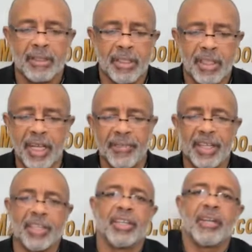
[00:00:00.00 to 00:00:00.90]
Good
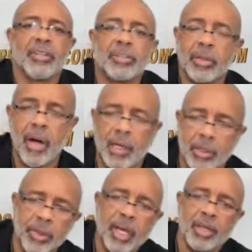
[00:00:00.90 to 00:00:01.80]
evening, Sir
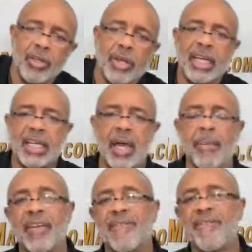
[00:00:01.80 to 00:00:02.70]
Markedu here, your
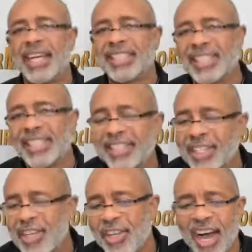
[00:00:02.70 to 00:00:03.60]
economic evangelist
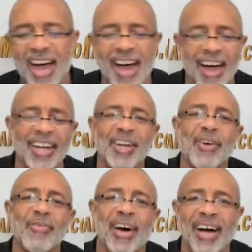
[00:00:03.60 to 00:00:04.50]
and your heart
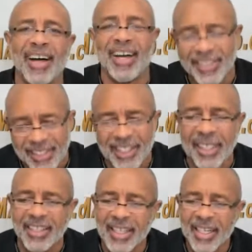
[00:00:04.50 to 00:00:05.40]
of a
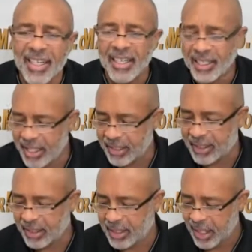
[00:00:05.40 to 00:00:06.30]
hustler.
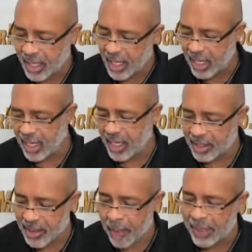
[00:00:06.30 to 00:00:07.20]
Yes, indeed, it
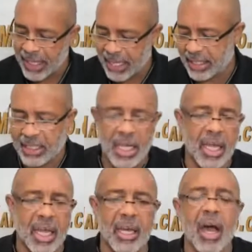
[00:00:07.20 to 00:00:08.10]
is a
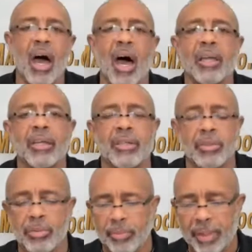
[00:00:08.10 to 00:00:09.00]
pleasure and an honor
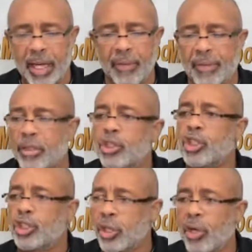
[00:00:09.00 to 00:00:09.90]
to be able to
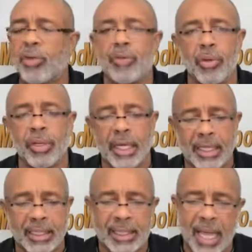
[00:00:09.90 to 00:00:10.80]
serve you
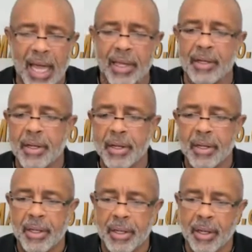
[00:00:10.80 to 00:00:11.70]
again tonight.
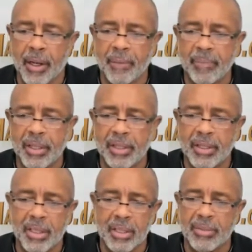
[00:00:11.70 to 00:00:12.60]

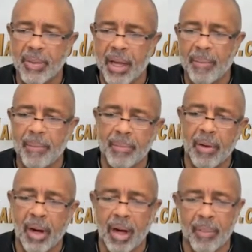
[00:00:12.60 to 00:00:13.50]
This is being
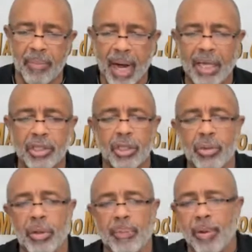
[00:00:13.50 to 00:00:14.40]
brought to
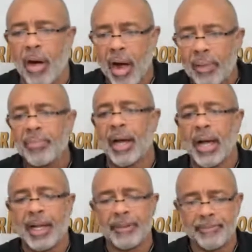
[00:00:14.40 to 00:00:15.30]
you in part
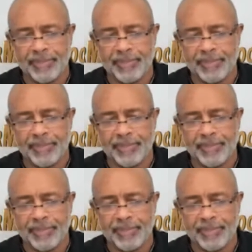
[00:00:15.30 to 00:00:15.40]
by